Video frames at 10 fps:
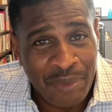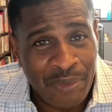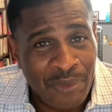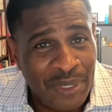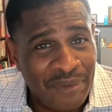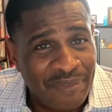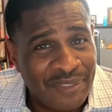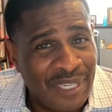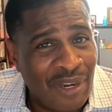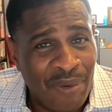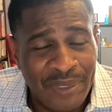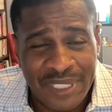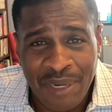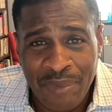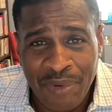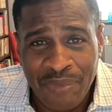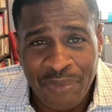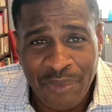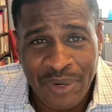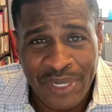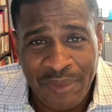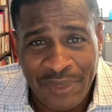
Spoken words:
well, what if they always come home from work and